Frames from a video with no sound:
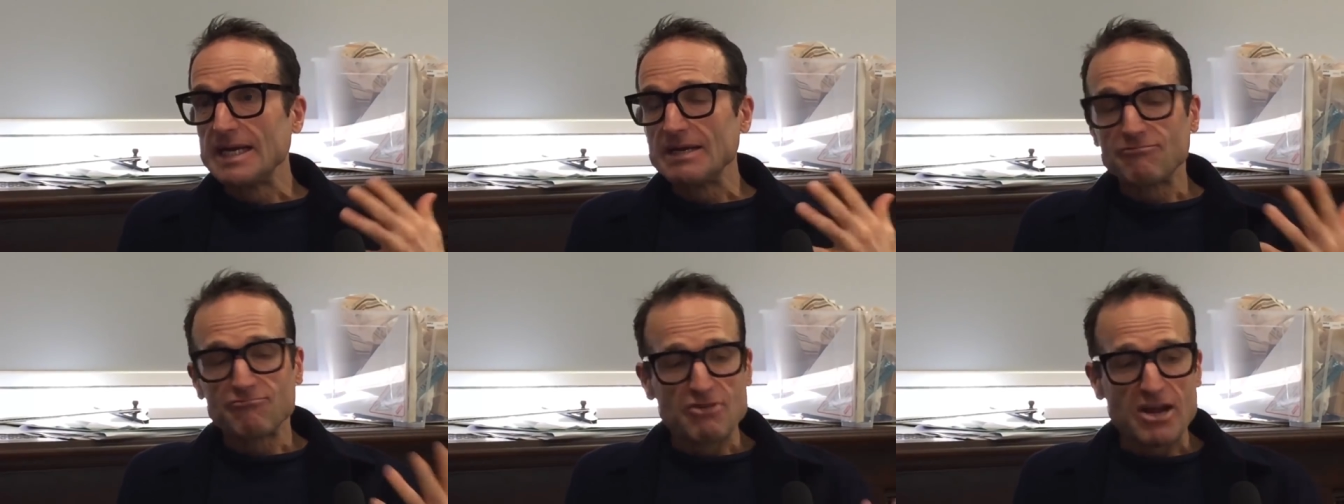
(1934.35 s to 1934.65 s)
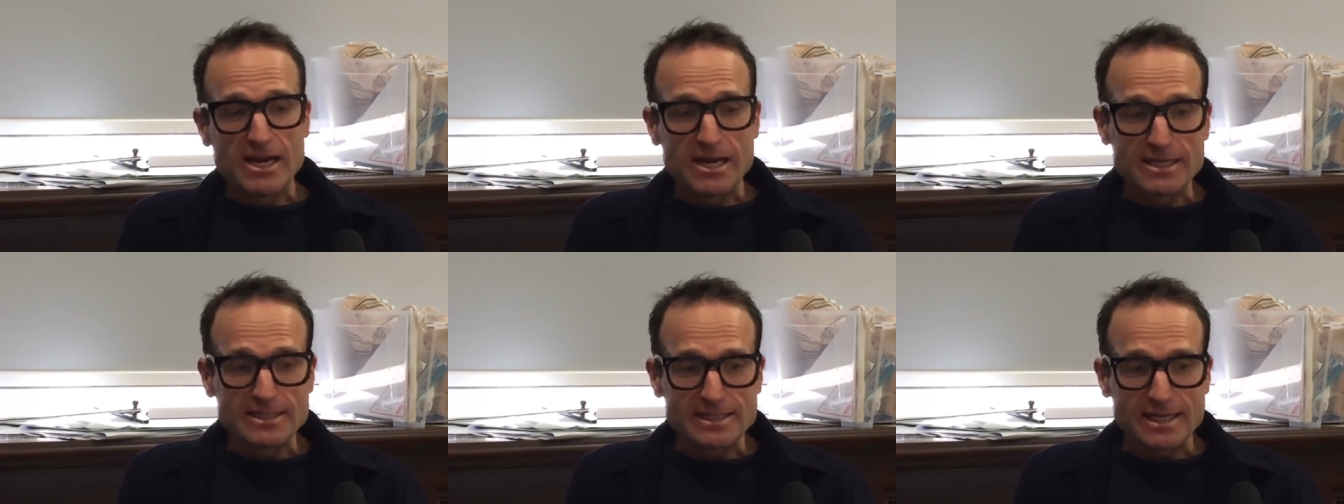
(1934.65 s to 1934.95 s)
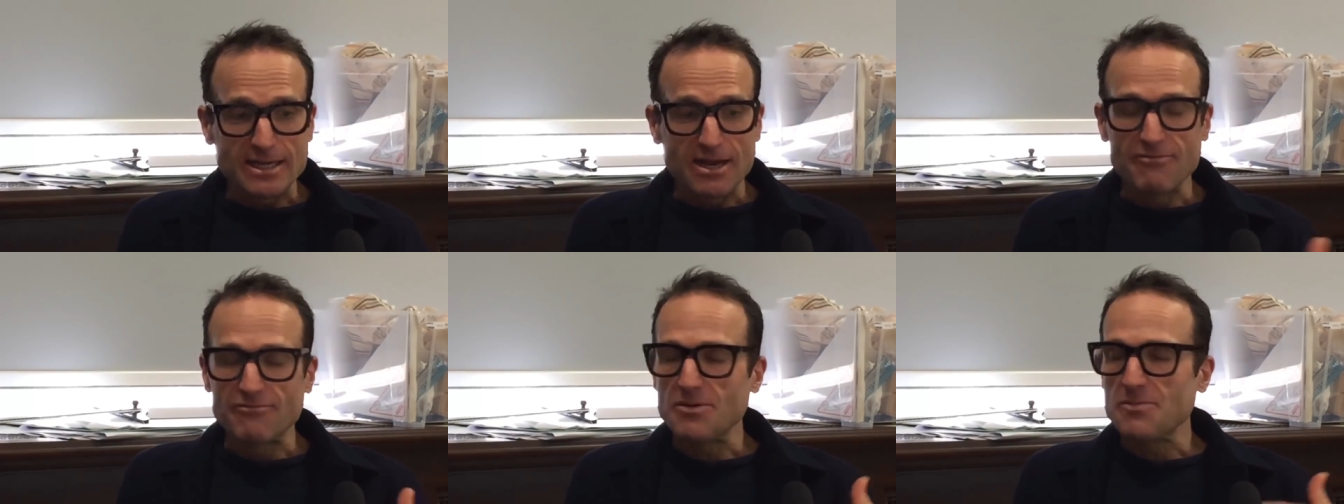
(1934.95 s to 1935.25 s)

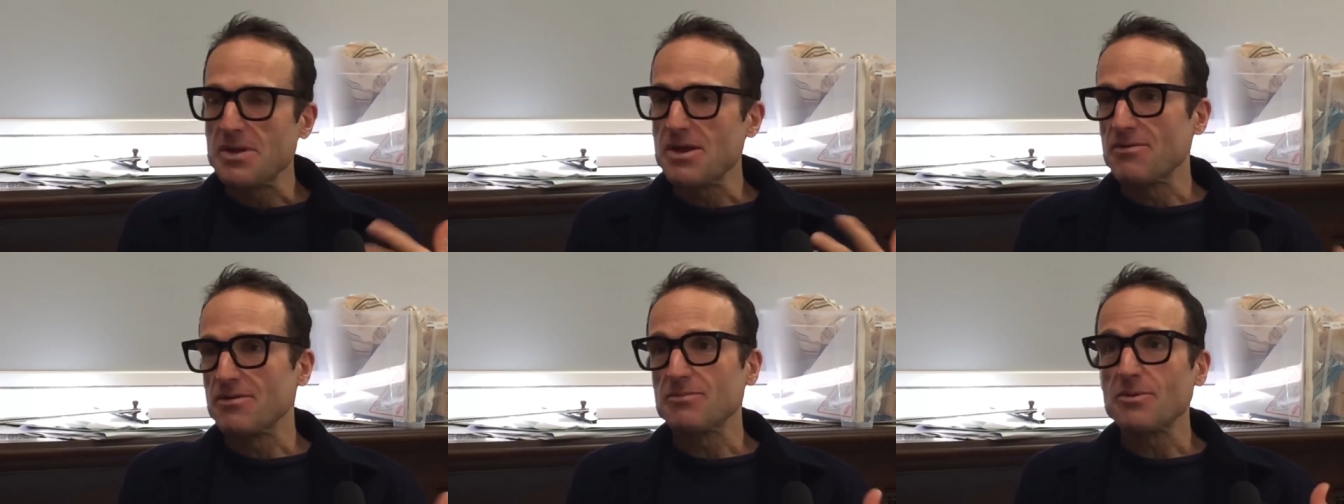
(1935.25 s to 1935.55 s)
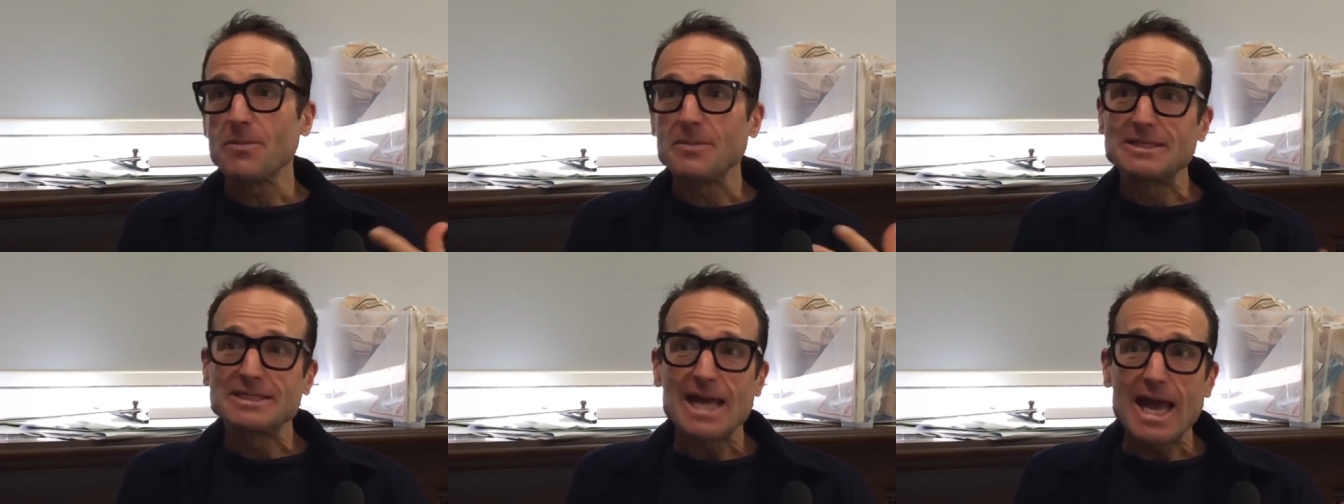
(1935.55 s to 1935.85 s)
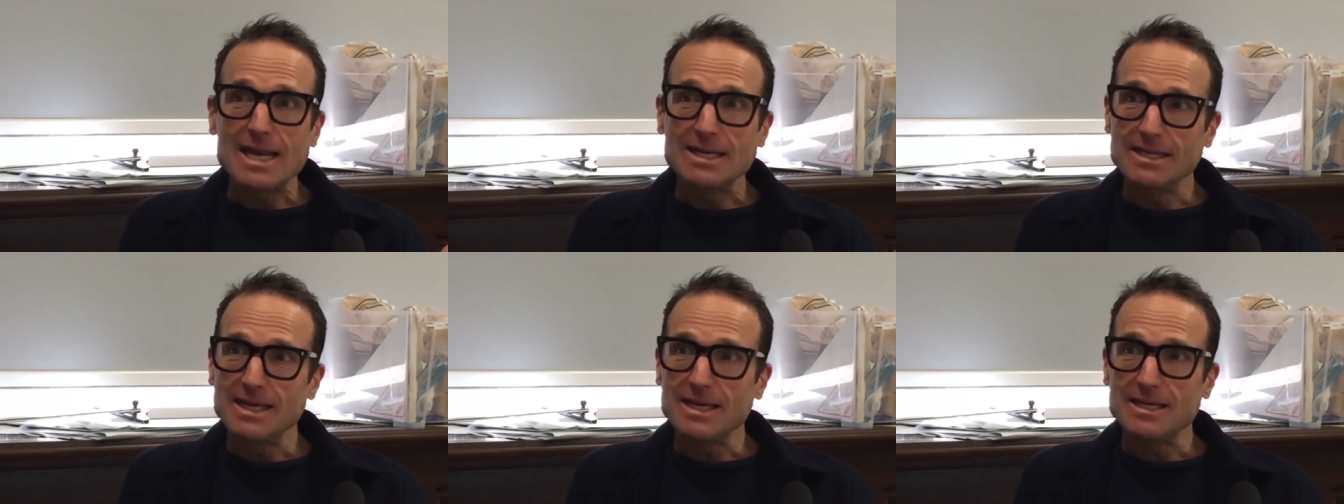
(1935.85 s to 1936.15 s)
realising over a period of probably
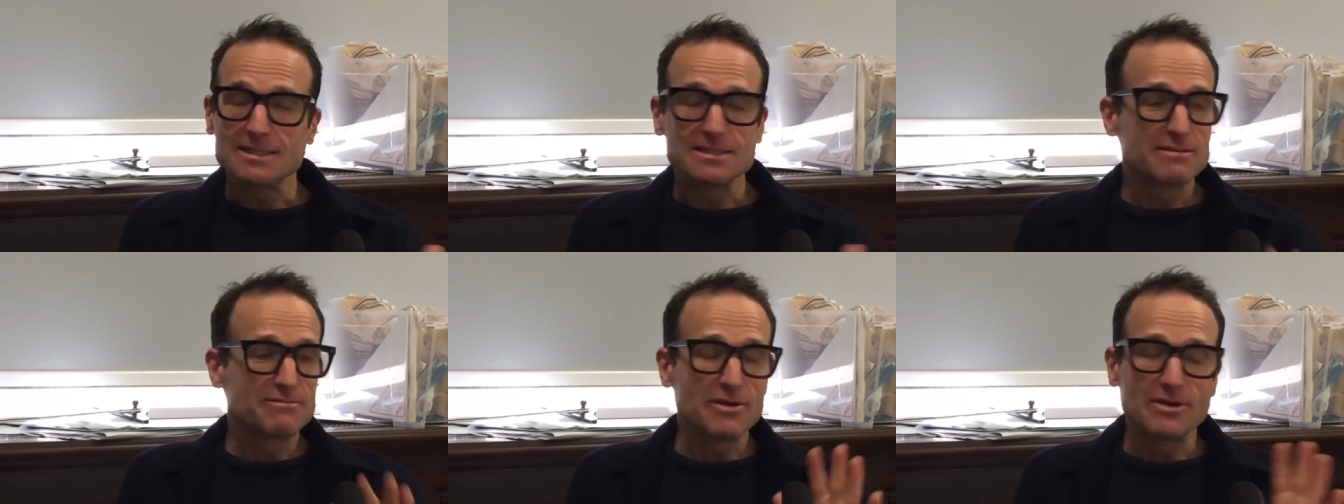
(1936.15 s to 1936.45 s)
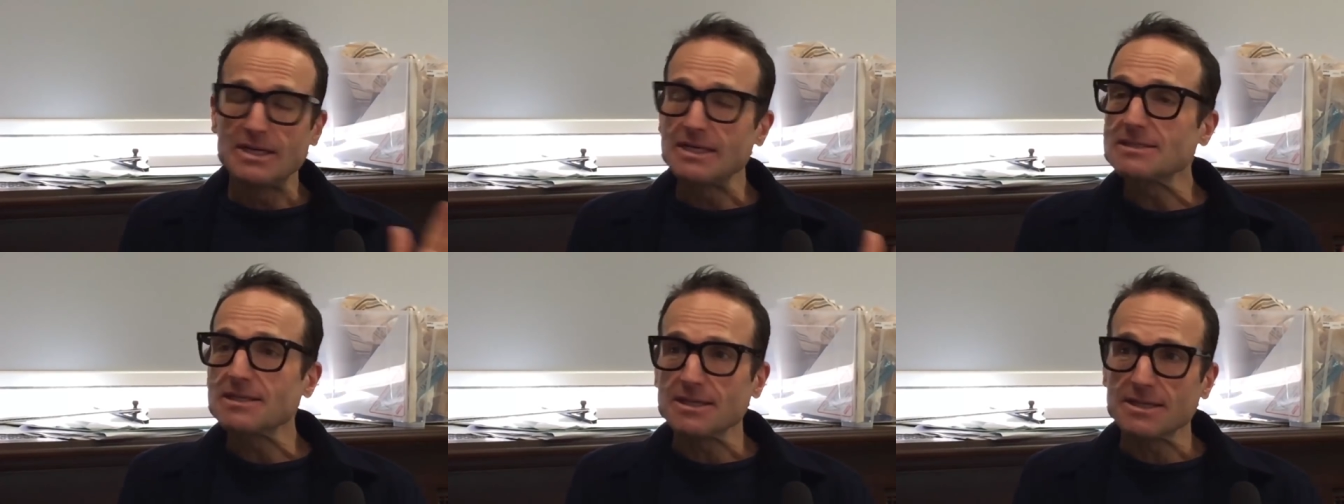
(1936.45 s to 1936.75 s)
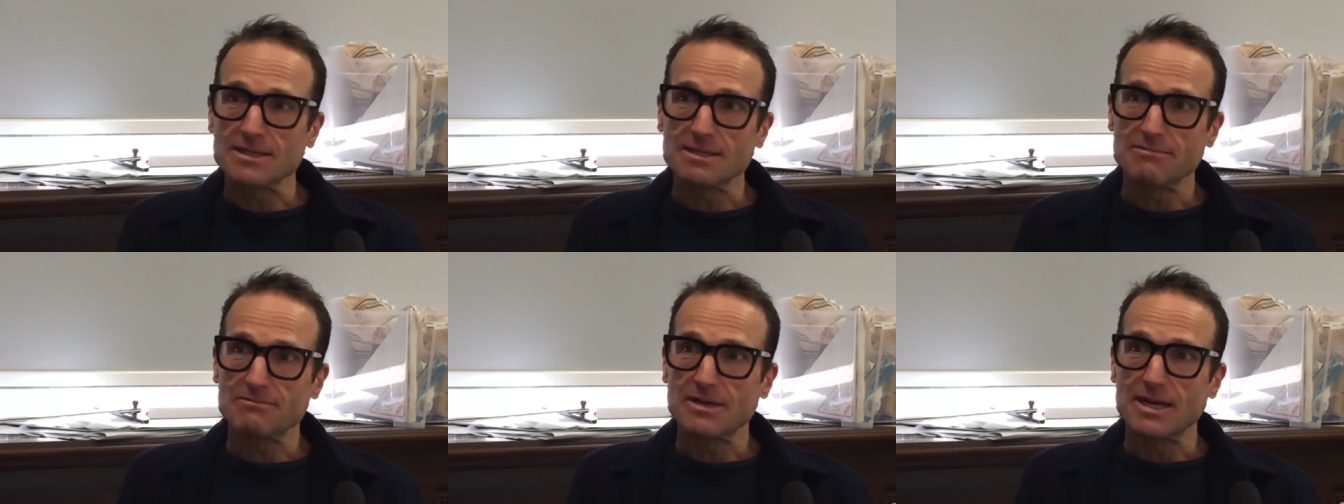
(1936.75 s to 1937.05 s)
ten years the phone isn't
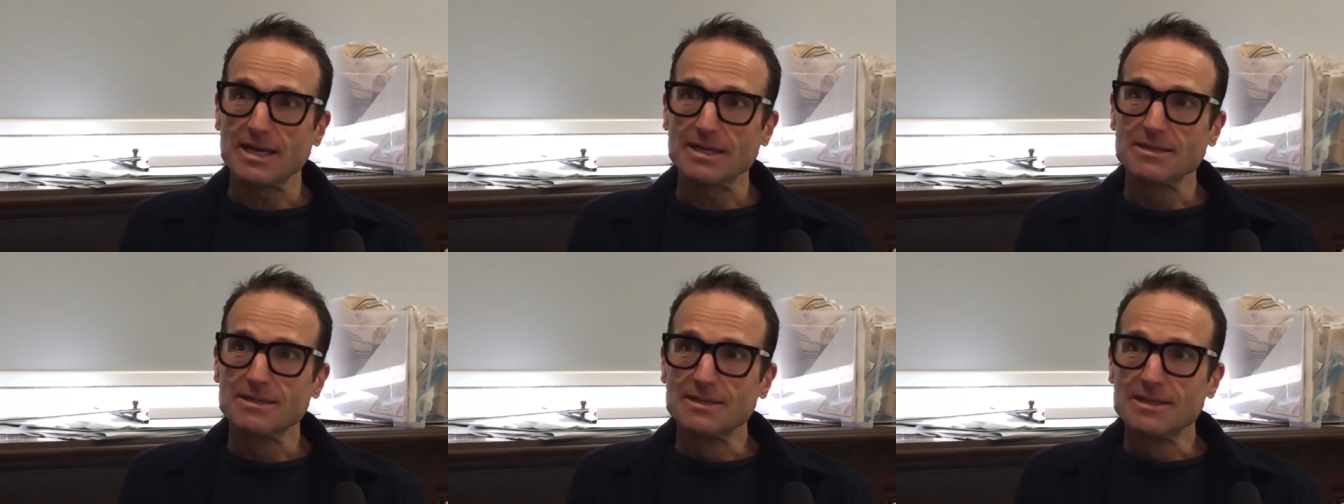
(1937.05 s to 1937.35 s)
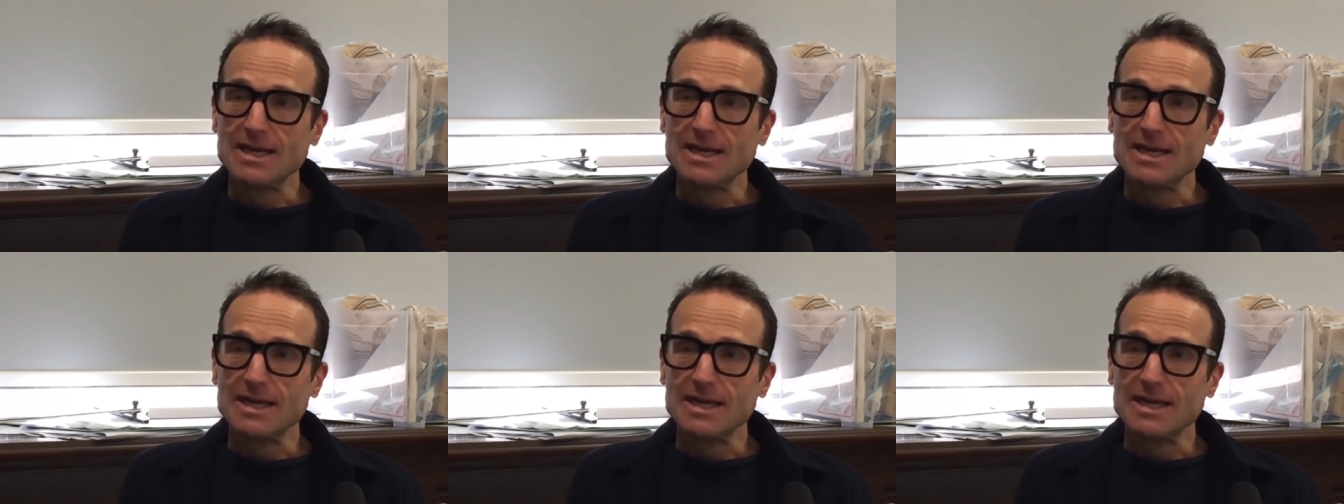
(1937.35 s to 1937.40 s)
going to ring,